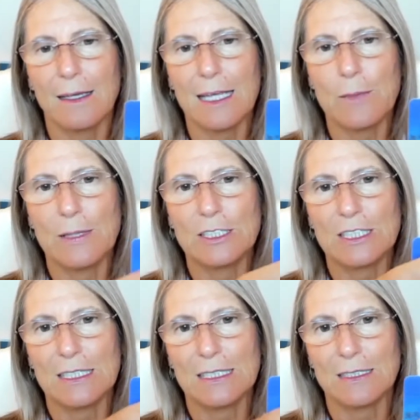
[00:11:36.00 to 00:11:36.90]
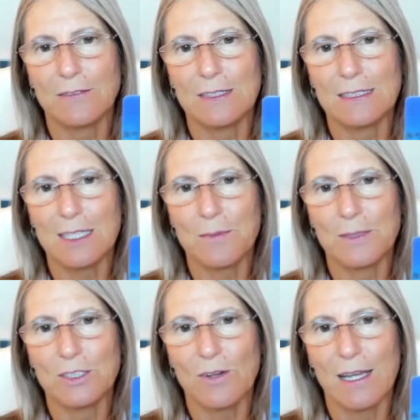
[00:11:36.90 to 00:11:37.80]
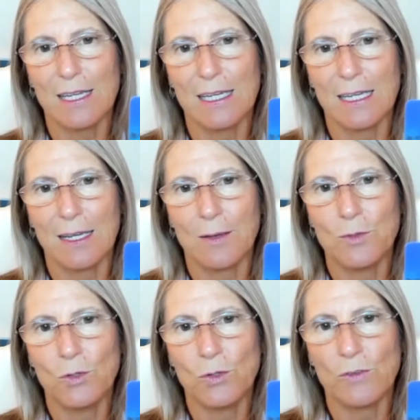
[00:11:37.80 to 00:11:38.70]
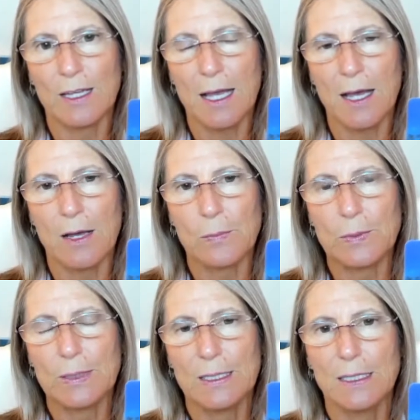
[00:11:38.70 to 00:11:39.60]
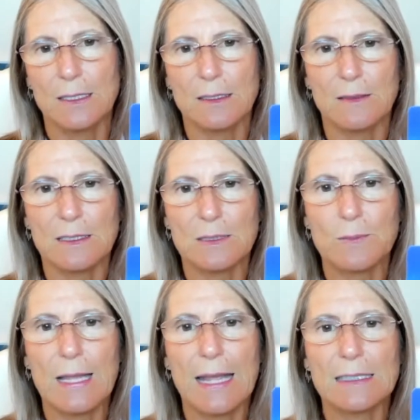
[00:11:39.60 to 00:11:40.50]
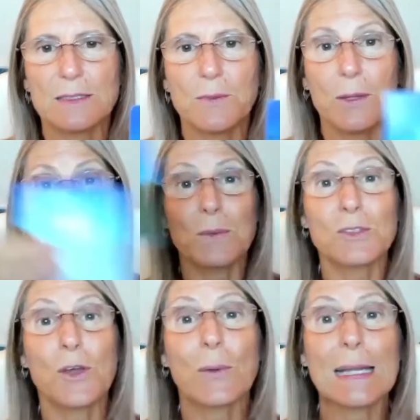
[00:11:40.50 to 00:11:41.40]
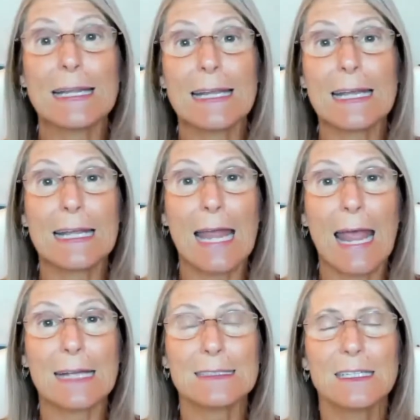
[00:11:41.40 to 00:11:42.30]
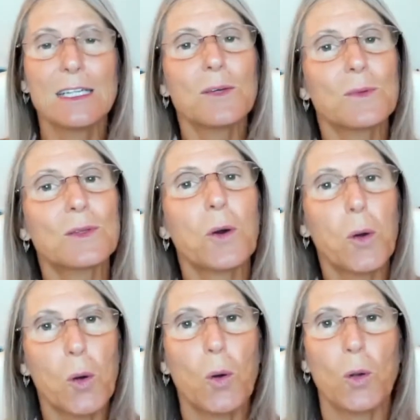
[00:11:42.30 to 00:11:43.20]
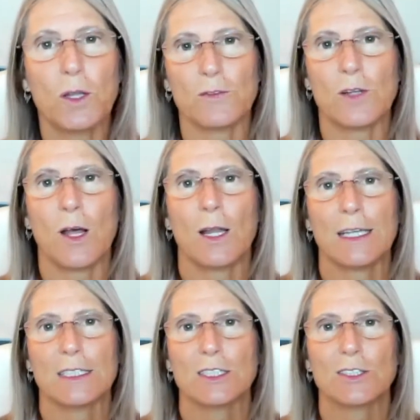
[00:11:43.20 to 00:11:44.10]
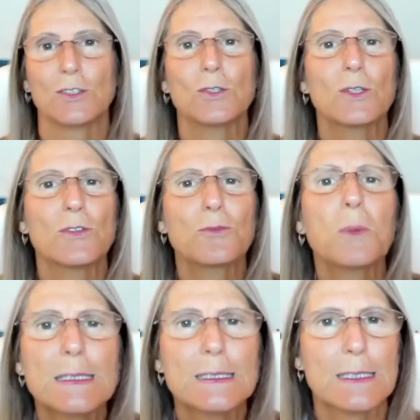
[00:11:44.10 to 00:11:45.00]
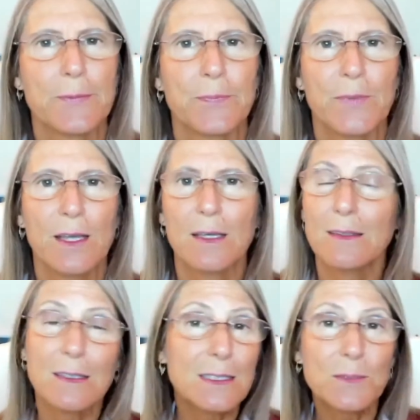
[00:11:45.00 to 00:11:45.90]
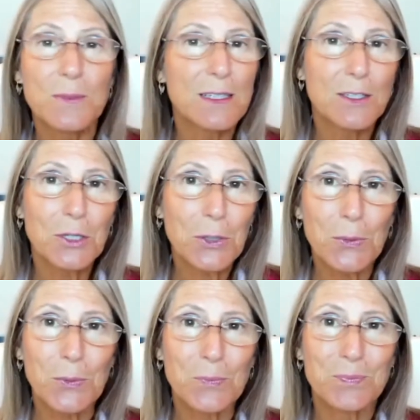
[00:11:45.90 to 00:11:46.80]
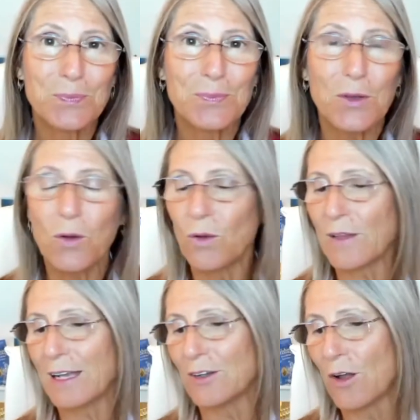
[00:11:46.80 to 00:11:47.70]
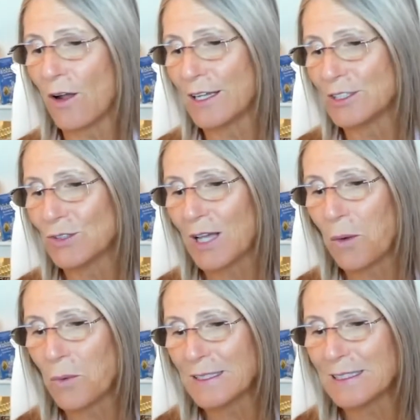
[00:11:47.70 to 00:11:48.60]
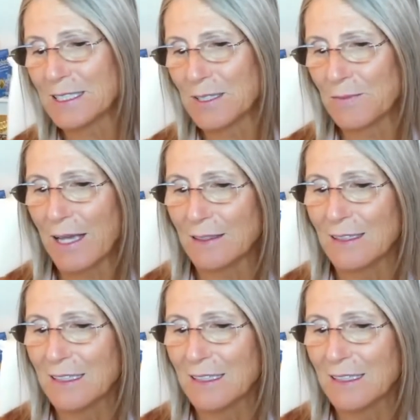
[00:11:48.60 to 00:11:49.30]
images of this image right here, moving up to this place where you totally connect with the whole of knowledge, the whole of wisdom that is within you. All that knowledge, all that wisdom, that